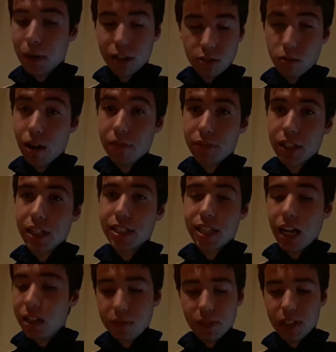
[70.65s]
I don't have the
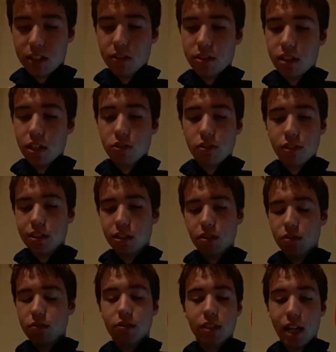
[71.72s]
exact figures. I tried to
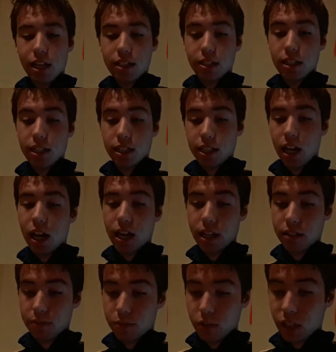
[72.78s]
look for that in
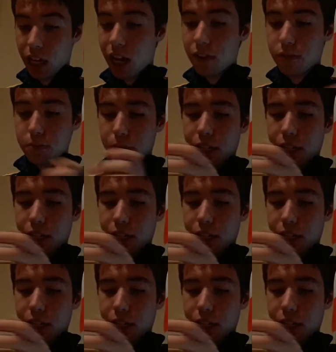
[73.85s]
ca for Cavan,